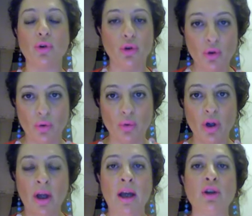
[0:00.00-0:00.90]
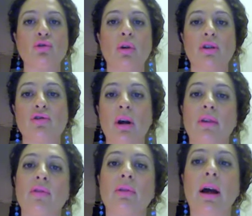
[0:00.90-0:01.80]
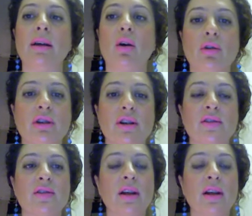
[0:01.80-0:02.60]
you to attract the right audience.